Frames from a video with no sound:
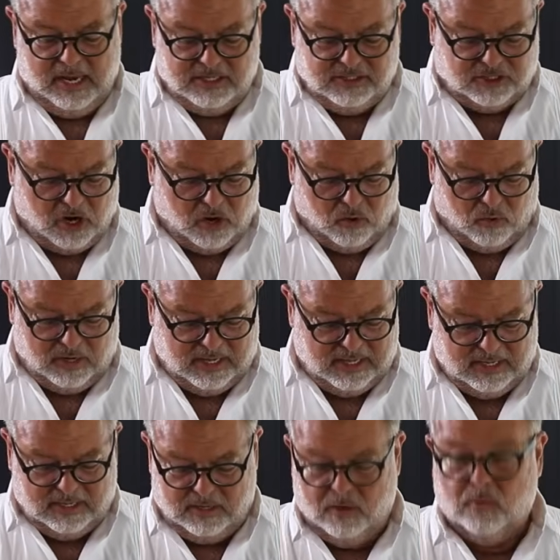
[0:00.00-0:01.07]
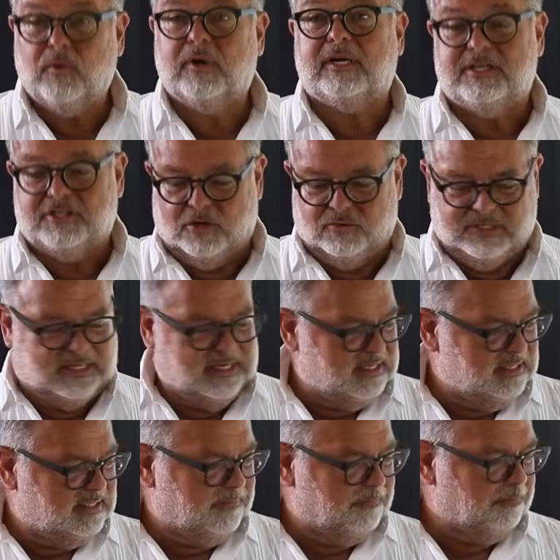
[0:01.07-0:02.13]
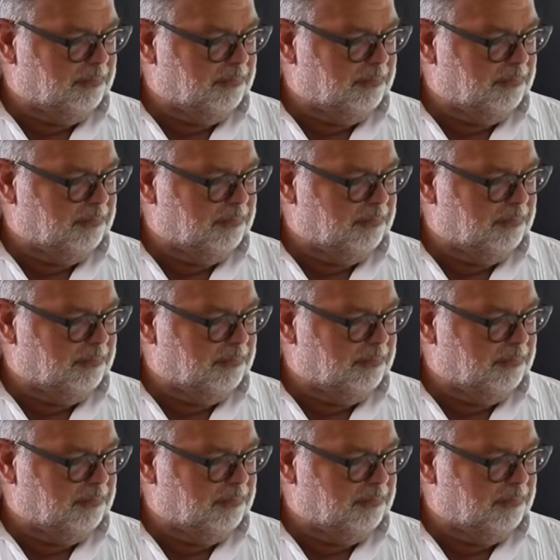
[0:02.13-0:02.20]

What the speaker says: So we're going to toast these.